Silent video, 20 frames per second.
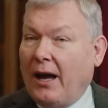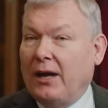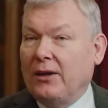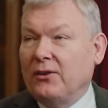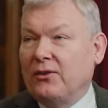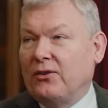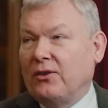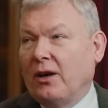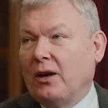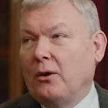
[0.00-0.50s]
And
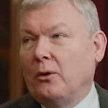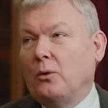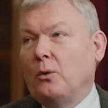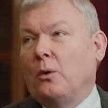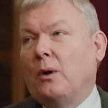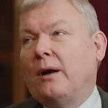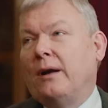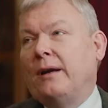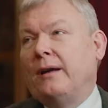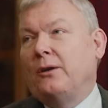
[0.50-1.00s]

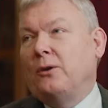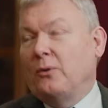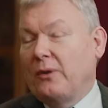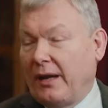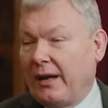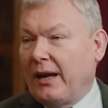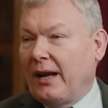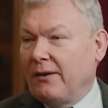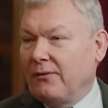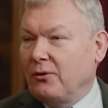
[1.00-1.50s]
so you
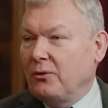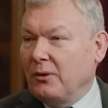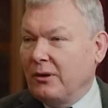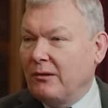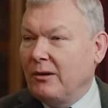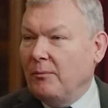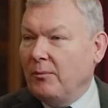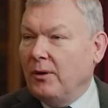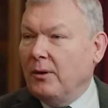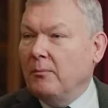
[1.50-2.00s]
then have to
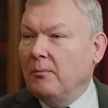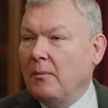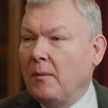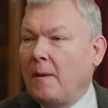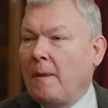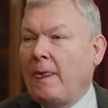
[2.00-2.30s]
encrypt them.